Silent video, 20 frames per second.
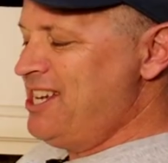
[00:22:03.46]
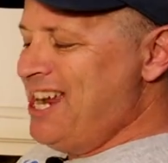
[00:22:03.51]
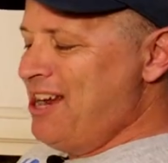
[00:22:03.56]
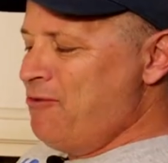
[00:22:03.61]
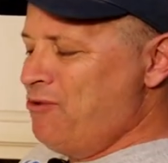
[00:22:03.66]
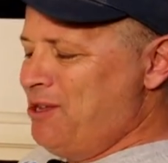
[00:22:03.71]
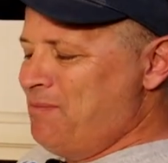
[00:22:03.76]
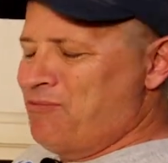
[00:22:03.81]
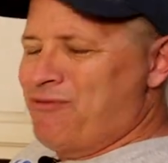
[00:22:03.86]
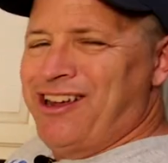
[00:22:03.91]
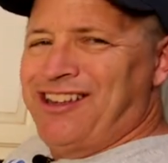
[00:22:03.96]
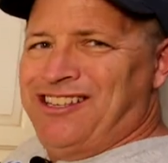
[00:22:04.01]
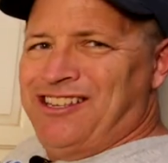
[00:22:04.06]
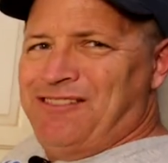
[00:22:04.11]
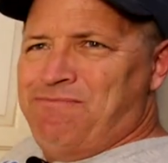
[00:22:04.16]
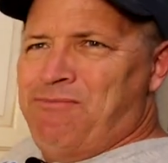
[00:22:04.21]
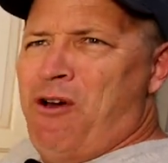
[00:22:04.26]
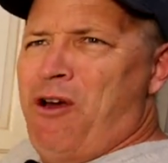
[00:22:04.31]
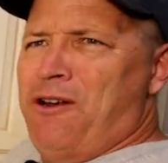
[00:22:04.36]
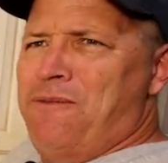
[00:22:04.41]
You can't really break
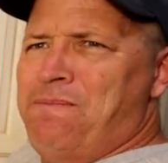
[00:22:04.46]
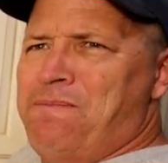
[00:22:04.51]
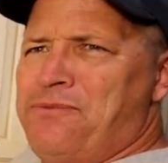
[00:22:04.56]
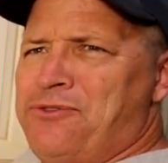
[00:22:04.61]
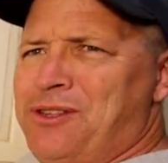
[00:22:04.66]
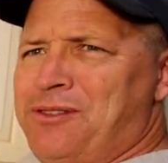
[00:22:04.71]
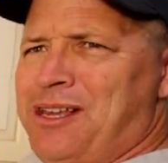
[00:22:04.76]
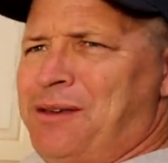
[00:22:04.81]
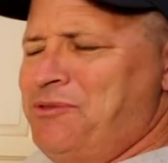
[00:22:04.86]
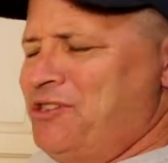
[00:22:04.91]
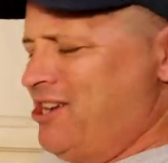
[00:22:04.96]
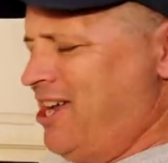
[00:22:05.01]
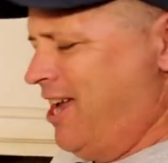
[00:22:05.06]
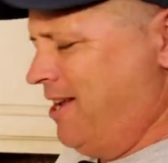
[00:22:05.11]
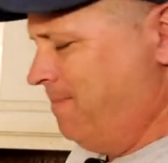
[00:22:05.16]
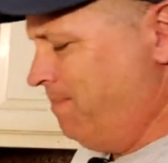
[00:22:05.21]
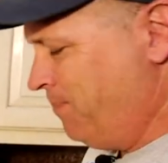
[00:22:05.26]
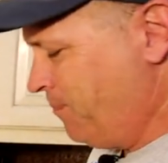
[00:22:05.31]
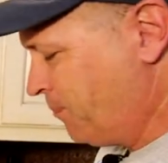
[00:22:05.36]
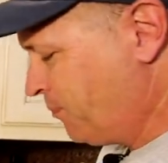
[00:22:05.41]
this part. Sometimes you
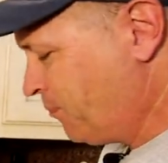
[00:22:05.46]
can.